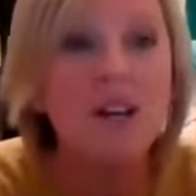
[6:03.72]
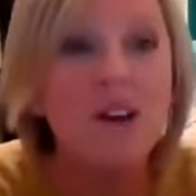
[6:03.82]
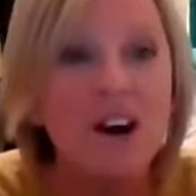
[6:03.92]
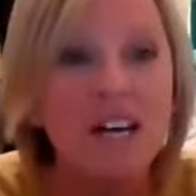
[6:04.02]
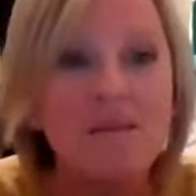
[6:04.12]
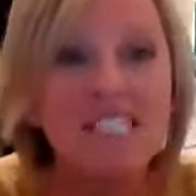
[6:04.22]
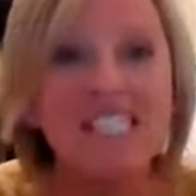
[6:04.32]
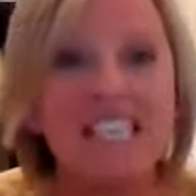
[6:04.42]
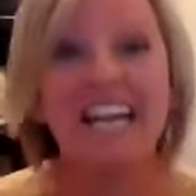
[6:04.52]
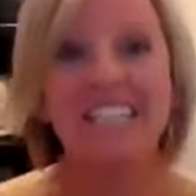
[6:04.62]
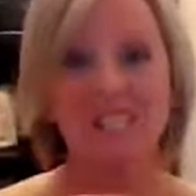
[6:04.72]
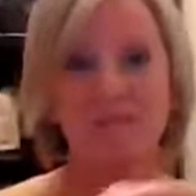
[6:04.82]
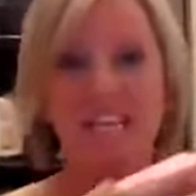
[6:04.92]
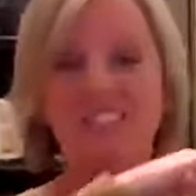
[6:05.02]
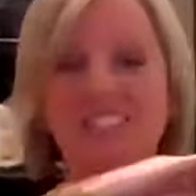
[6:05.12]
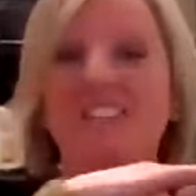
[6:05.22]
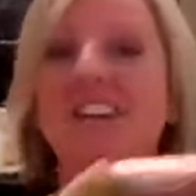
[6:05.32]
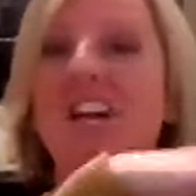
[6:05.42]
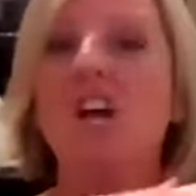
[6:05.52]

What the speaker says: it on. I'm just going to add someone else here.